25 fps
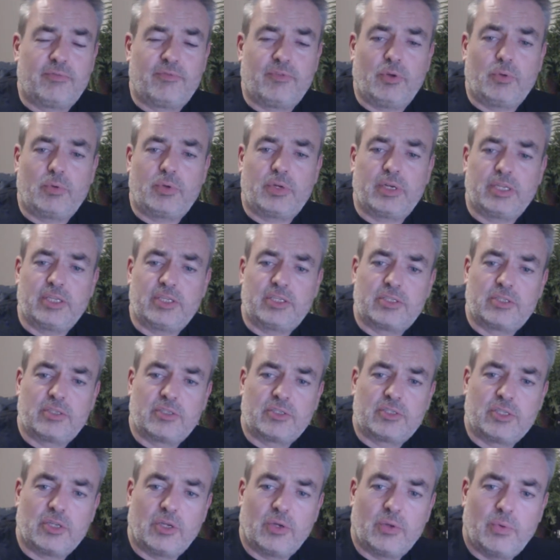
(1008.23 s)

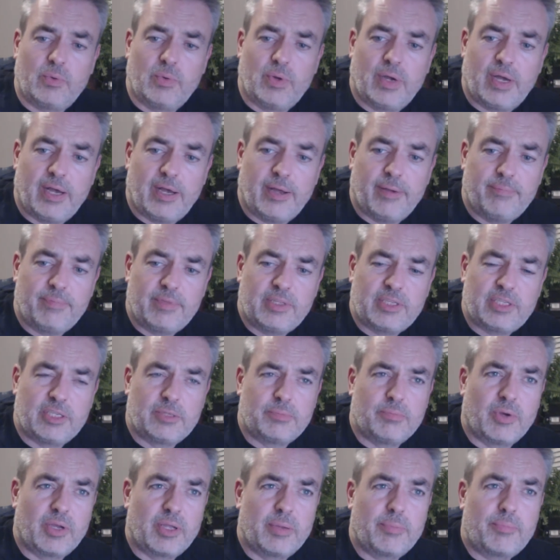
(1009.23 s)
vocalists. So this
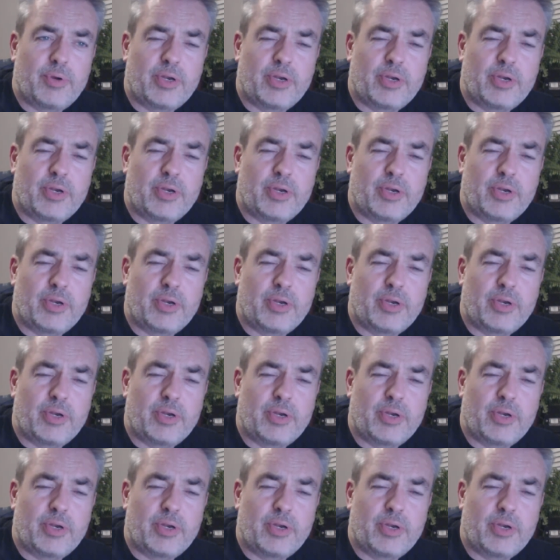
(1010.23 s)
is my